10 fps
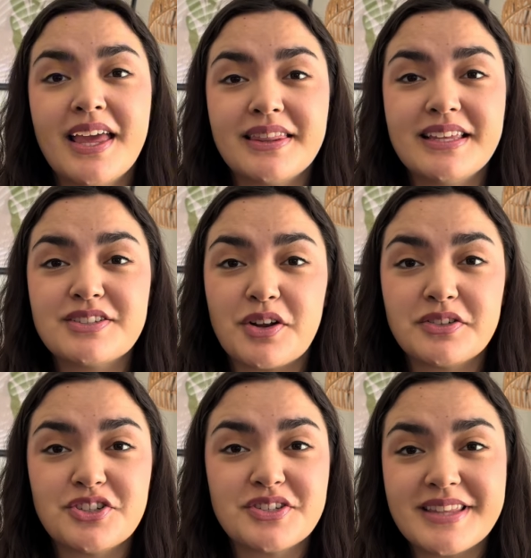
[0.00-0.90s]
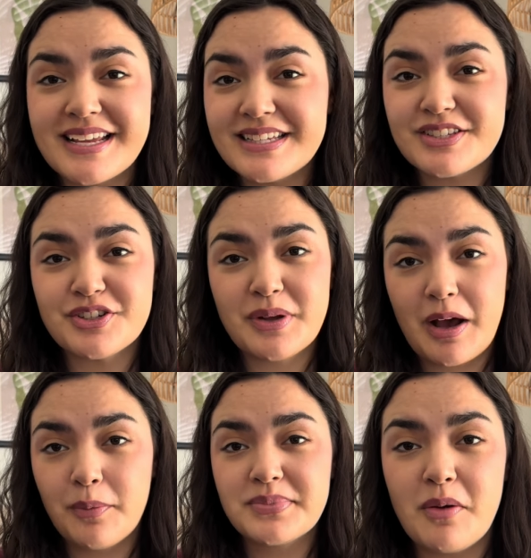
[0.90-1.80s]
These are just things to
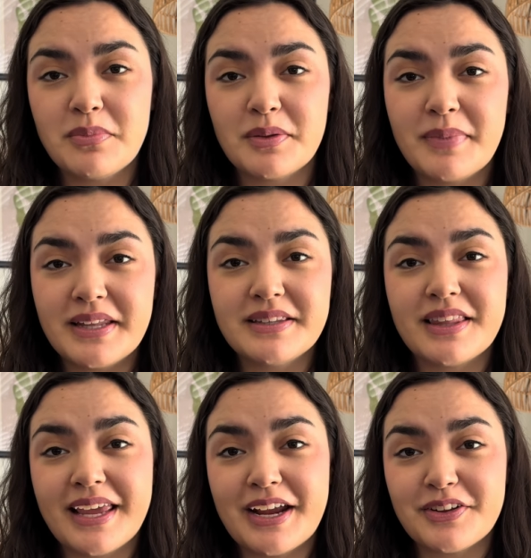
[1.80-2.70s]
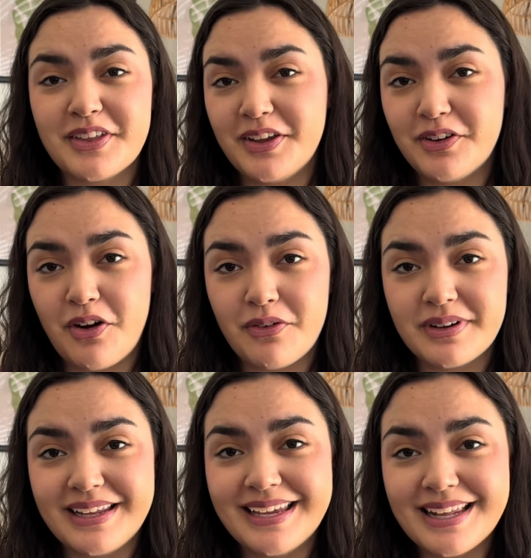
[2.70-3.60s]
help complement the care that you're
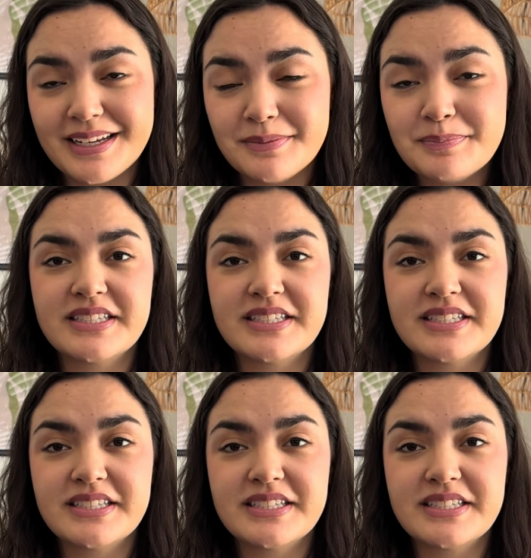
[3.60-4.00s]
already getting.